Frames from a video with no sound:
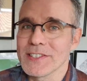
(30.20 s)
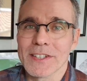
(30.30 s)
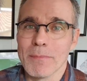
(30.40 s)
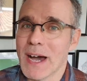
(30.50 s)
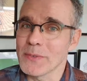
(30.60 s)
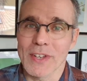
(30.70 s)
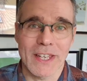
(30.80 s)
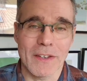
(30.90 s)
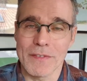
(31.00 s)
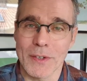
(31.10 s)
isn't about
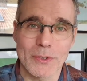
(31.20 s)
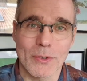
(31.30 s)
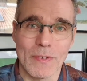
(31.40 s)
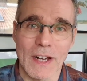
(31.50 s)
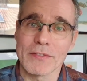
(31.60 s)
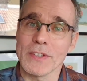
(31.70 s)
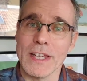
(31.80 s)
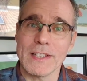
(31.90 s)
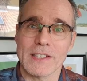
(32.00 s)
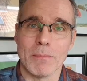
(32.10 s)
taking photographs,
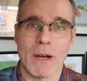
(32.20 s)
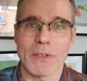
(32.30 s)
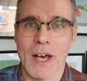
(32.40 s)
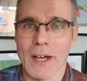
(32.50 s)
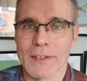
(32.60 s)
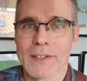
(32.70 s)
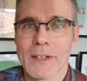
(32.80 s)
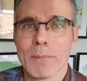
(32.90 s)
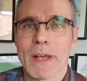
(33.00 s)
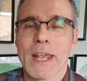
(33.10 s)
it's about art.
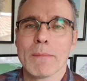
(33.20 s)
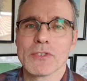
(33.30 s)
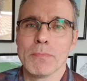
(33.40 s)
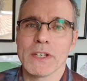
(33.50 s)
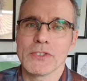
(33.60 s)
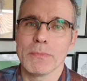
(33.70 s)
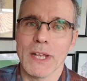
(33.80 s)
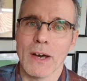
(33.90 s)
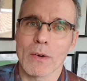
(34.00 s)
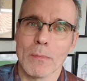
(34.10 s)
My name is Benjamin
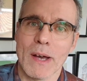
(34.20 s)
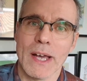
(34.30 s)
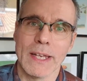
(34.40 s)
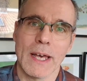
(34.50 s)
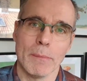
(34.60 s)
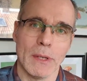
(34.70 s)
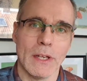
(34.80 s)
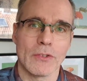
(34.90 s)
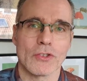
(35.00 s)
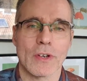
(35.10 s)
Elkema and I'm an
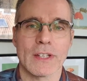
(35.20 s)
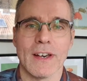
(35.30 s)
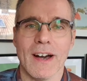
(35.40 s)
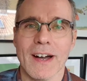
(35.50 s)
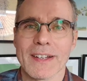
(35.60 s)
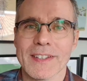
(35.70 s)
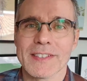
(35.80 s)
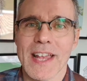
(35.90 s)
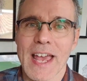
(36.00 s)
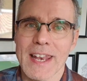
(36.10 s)
illustrator,
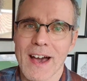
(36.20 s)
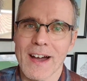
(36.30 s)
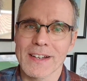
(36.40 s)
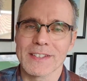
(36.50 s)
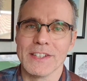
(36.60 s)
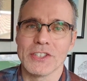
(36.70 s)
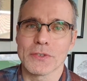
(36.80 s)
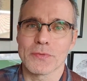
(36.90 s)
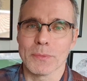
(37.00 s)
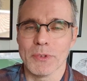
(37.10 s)
artist and art teacher
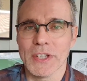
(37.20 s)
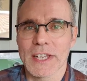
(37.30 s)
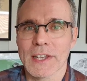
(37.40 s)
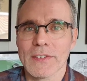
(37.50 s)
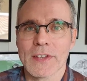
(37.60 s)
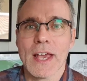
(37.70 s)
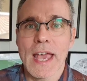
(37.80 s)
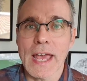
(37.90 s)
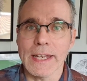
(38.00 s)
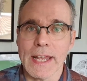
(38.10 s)
from the Netherlands.
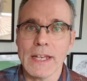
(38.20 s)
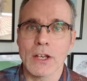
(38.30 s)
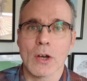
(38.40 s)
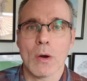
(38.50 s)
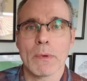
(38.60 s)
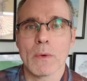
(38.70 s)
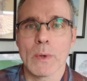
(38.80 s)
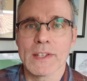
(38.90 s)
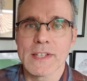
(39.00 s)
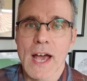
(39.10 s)
And in the coming
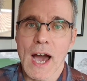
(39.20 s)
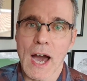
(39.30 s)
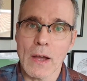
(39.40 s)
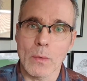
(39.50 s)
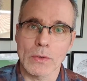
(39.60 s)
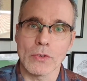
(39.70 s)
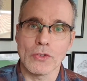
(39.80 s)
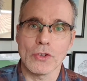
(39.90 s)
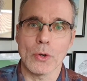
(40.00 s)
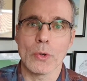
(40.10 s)
weeks, I want to
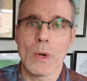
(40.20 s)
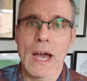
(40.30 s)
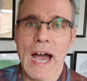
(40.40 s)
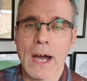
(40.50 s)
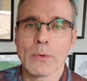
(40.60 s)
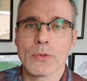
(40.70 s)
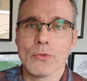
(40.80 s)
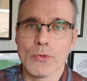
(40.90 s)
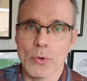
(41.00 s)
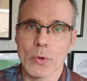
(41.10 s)
show you how to
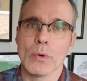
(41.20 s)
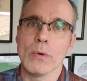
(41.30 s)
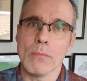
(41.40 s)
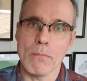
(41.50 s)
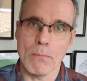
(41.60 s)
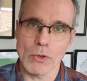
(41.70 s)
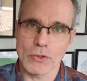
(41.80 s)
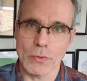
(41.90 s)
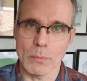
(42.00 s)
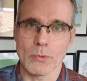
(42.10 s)
draw
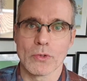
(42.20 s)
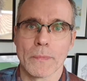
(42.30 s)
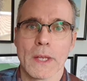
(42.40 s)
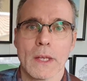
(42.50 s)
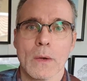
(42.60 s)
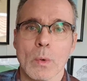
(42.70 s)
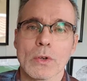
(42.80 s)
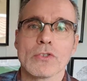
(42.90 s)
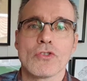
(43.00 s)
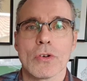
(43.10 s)
mushrooms. We're
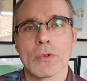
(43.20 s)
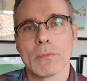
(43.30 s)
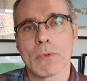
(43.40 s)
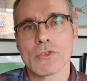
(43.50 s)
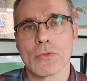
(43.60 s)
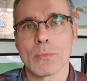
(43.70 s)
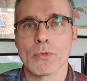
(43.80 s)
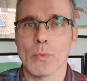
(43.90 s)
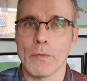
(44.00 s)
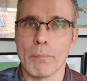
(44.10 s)
going to draw the
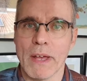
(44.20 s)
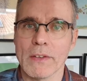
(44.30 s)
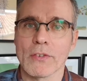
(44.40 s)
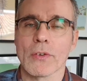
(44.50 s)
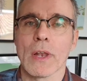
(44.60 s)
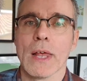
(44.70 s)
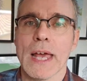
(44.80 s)
mushrooms with pencil